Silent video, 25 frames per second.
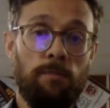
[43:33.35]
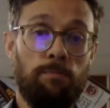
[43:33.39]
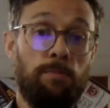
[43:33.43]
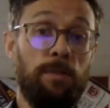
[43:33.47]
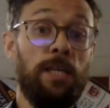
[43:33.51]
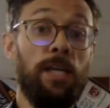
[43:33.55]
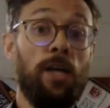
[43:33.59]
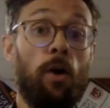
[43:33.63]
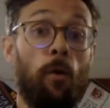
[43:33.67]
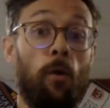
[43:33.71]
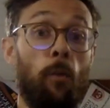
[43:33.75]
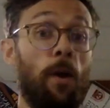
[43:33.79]

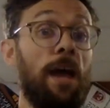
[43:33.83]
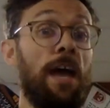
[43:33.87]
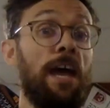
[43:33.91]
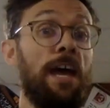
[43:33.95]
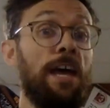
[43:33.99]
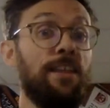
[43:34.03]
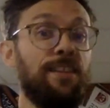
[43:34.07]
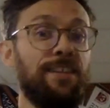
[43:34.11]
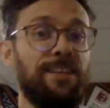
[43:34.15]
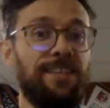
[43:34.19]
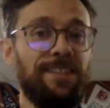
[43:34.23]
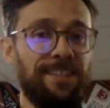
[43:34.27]
Being
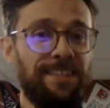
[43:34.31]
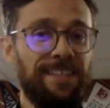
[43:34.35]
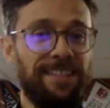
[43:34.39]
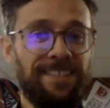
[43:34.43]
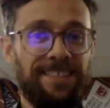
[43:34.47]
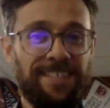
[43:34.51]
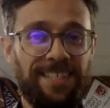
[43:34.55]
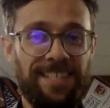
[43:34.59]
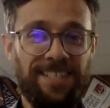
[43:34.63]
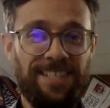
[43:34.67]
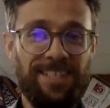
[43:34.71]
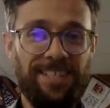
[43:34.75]
aware that these
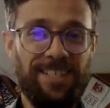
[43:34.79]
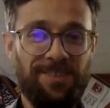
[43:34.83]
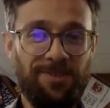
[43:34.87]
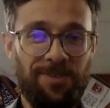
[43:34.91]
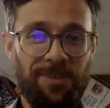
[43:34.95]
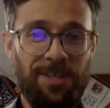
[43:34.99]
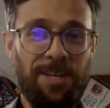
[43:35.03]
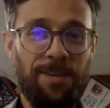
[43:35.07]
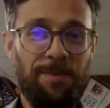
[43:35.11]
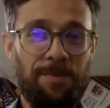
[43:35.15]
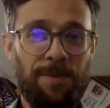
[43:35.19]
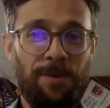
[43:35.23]
teachers are
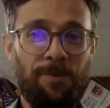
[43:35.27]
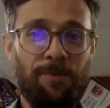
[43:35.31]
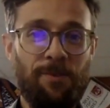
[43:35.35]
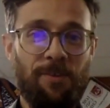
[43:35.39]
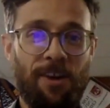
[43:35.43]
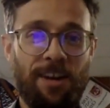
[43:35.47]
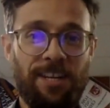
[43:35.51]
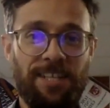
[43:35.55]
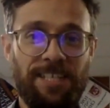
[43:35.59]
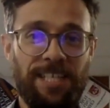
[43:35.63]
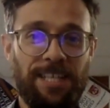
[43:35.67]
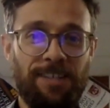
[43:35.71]
going to be
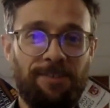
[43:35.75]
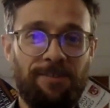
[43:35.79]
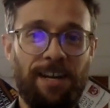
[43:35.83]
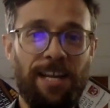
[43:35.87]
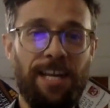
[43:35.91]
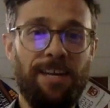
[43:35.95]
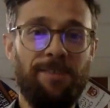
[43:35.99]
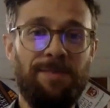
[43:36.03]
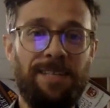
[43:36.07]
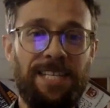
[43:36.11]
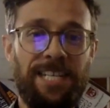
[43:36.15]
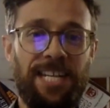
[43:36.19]
writing a
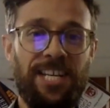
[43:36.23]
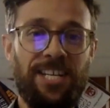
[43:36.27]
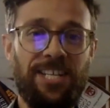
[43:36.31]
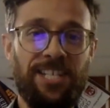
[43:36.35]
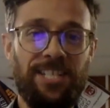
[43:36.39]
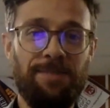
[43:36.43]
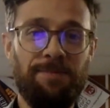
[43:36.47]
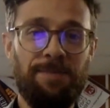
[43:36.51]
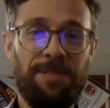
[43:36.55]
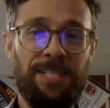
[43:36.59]
recommendation